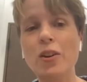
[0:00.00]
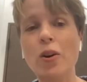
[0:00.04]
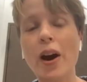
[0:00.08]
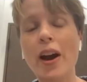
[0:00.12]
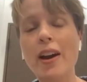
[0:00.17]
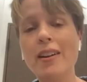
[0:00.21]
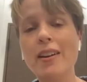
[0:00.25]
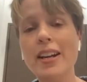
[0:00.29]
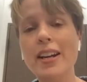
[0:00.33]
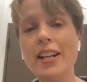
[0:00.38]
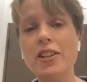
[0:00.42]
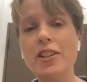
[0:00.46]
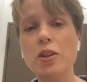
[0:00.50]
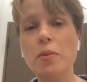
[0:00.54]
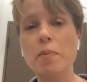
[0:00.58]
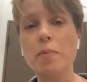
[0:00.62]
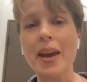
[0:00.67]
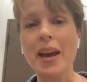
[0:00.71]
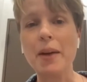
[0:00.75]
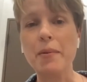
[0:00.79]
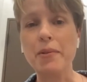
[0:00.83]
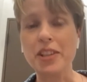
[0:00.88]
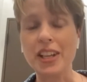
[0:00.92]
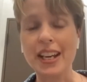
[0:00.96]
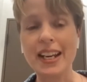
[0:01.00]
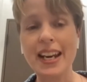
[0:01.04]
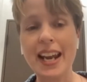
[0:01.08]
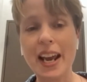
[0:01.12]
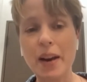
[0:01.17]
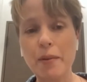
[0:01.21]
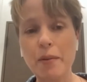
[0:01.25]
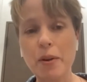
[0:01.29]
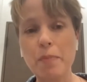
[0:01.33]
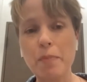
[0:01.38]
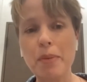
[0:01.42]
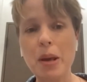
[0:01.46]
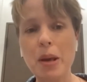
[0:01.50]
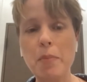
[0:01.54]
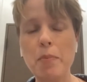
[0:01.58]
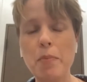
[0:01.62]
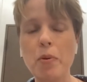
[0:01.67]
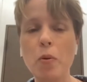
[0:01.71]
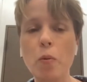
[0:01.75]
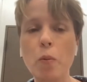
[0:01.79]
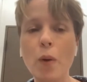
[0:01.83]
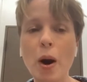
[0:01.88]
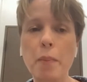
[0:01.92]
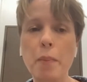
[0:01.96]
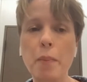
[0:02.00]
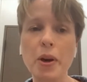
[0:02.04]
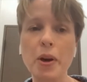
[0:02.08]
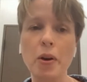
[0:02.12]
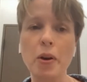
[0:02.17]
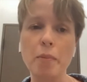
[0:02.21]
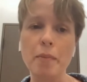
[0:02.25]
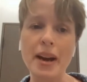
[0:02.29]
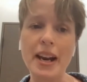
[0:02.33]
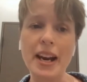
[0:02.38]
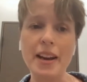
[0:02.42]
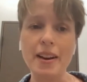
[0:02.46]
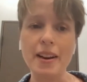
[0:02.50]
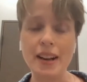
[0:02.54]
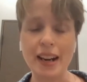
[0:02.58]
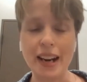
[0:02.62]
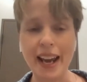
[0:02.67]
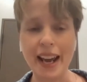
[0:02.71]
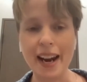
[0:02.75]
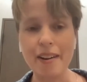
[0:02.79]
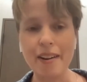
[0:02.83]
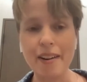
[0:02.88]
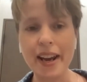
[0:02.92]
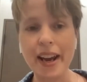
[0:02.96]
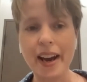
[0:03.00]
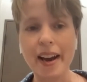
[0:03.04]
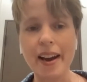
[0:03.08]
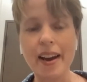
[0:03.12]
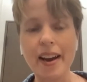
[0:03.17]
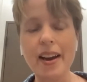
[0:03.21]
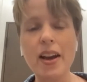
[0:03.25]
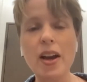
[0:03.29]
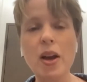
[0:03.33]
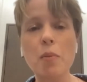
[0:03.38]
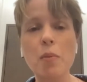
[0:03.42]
not only to be able to connect with people well beyond my local area,